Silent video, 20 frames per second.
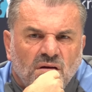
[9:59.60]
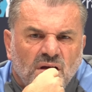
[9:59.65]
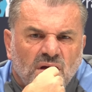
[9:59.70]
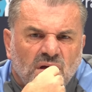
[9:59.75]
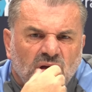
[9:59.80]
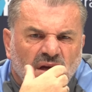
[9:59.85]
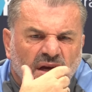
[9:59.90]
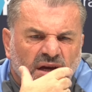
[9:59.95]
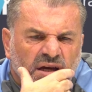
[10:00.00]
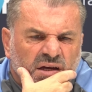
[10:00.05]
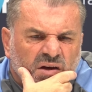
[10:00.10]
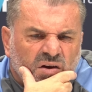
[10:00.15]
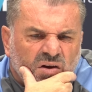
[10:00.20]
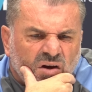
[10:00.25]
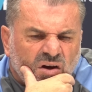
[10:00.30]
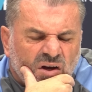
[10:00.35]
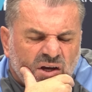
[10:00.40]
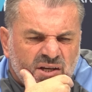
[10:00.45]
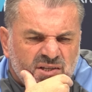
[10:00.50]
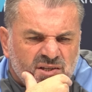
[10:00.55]
Yeah,
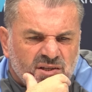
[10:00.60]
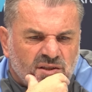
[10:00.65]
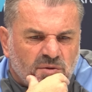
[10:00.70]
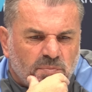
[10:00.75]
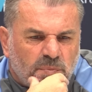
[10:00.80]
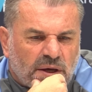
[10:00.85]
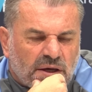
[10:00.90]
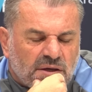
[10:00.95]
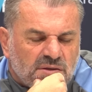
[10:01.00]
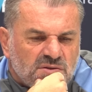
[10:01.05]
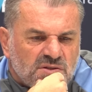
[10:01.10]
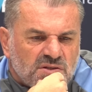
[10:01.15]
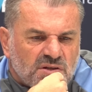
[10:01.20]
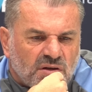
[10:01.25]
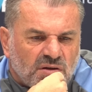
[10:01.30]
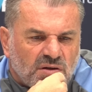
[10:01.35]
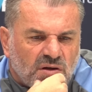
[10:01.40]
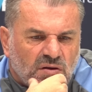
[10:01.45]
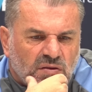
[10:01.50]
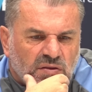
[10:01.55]
I guess it depends.
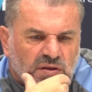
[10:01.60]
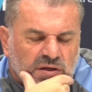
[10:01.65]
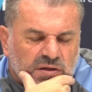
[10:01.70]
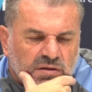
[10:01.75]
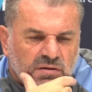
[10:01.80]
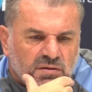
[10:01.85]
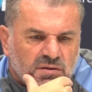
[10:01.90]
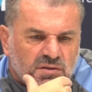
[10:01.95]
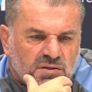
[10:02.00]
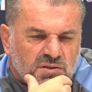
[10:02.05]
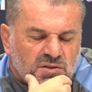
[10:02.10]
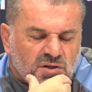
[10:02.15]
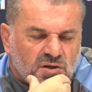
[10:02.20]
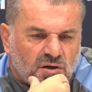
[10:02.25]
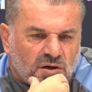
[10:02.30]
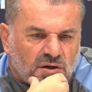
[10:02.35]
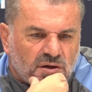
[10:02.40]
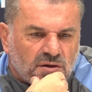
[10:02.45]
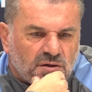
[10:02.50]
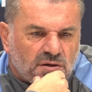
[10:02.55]
I think it's
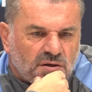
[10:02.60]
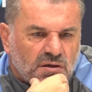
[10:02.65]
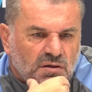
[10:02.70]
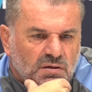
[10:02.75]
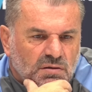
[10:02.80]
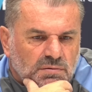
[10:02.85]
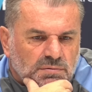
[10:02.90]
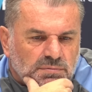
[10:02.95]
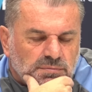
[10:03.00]
kind of,